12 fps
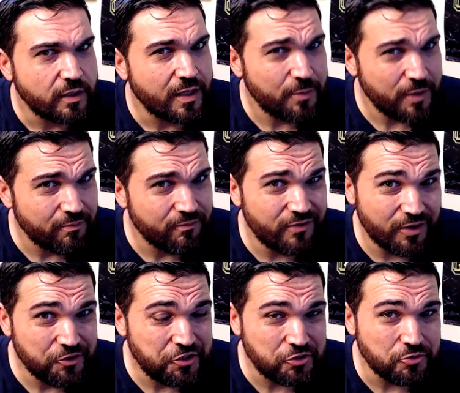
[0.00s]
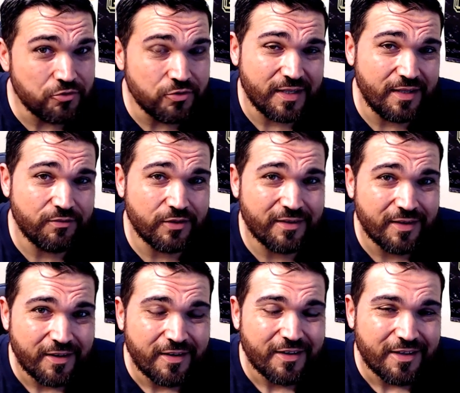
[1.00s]
Coming up very soon, even,
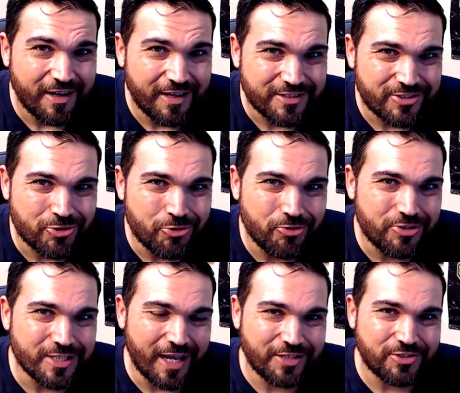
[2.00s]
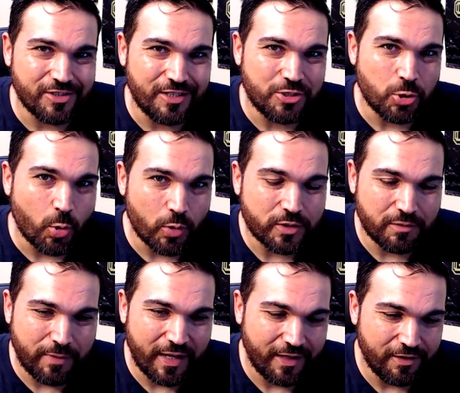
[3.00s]
uh, Snoogs actually talks
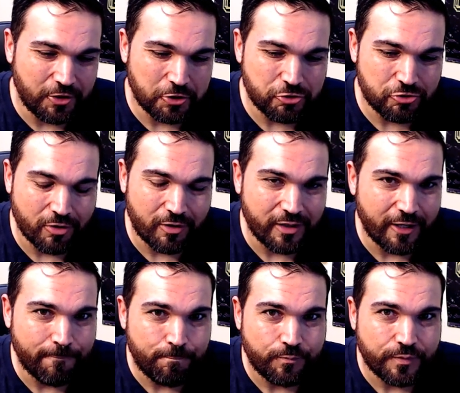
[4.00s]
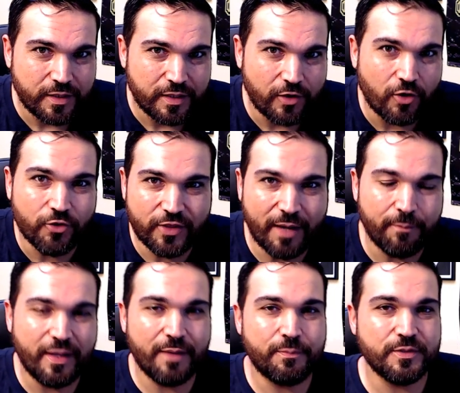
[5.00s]
about the controller on that
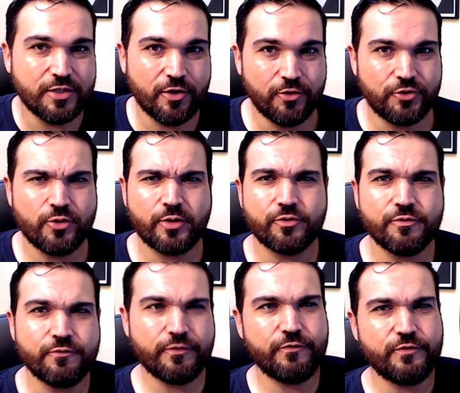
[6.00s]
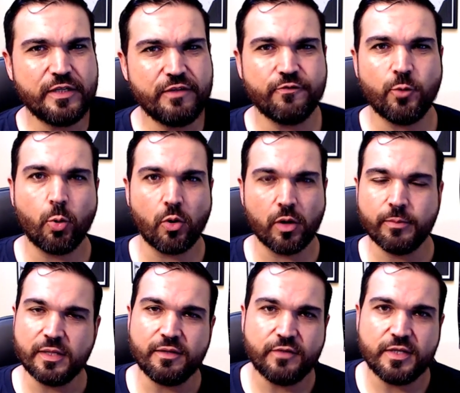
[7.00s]
episode 254, I
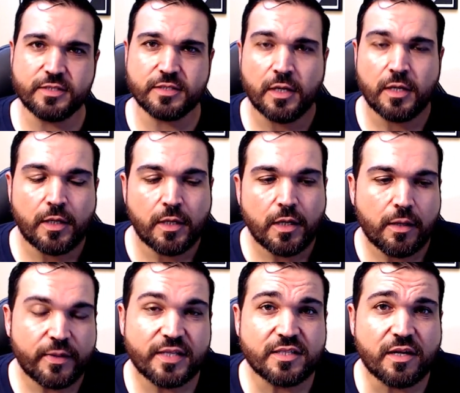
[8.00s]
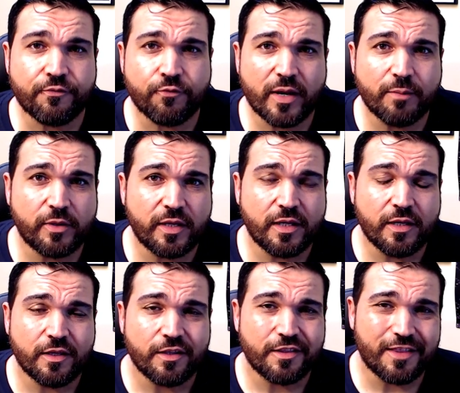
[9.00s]
believe it is. But that's enough
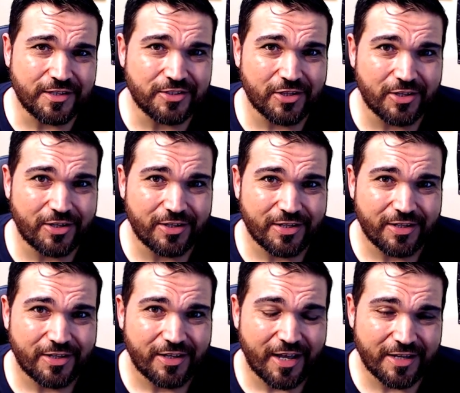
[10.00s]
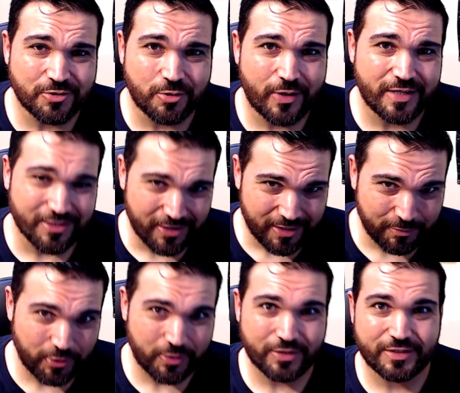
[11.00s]
rambling. Thanks a lot. As always, I
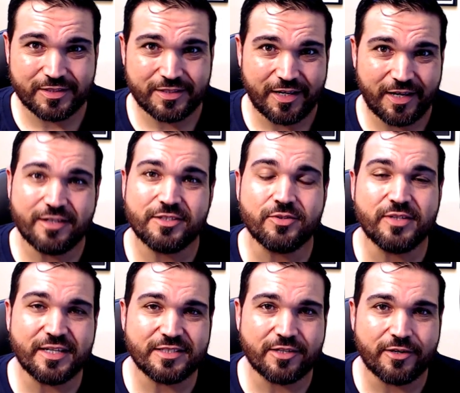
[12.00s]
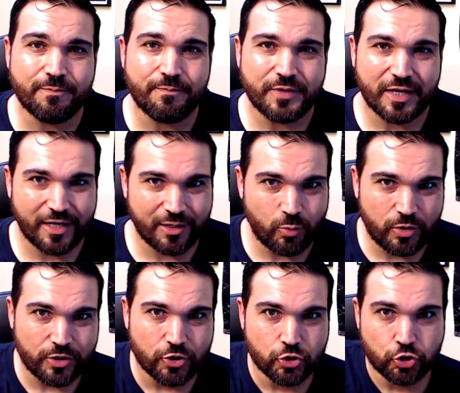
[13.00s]
am Lucas, and until next time, I
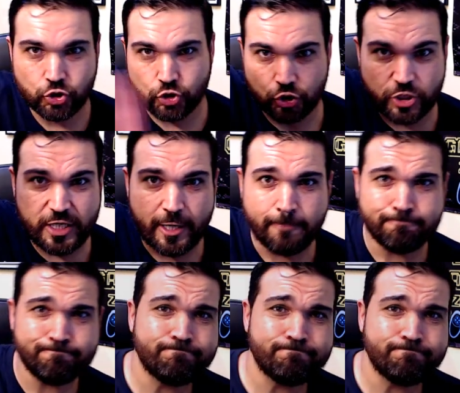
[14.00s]
will see ya!